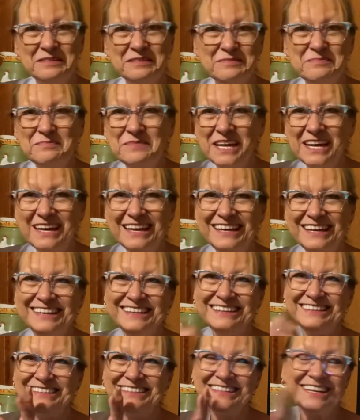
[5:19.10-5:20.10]
But
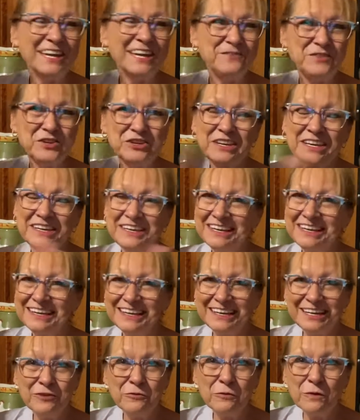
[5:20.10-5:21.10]
if you can
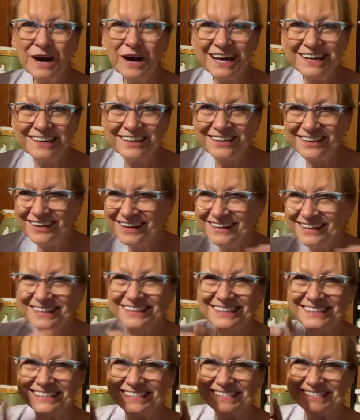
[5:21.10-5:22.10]
get it, why not?
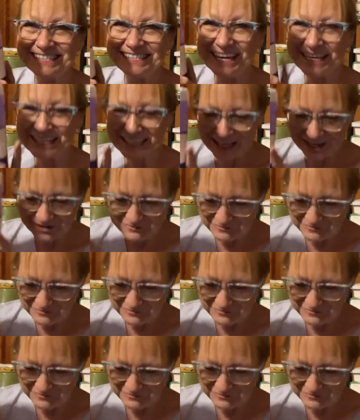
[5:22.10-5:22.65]
So I got